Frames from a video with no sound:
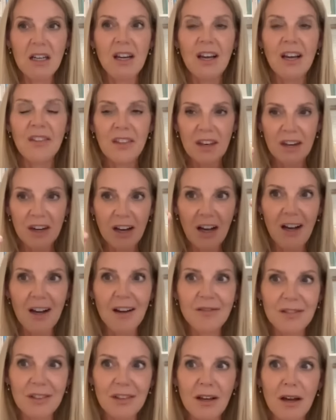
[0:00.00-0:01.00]
And then
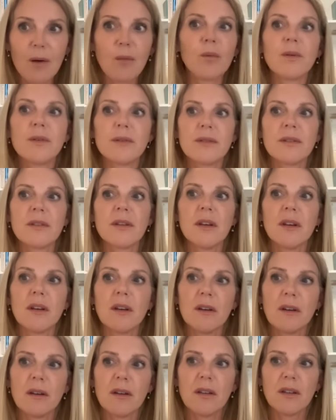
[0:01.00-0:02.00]
after that was
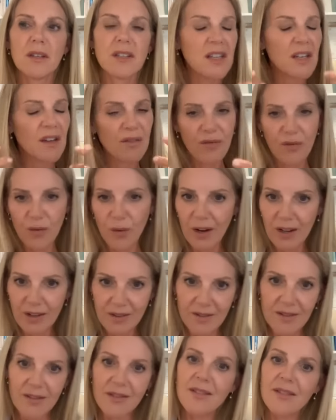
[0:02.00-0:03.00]
dear
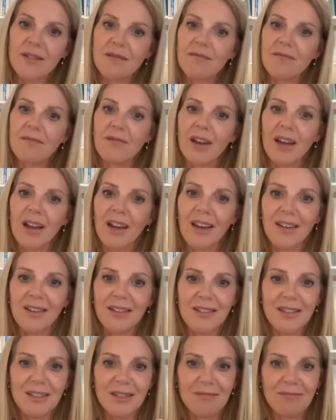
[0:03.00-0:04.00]
friends
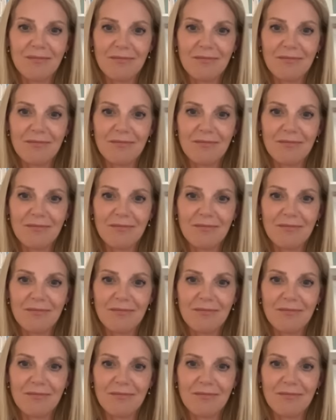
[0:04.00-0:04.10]
and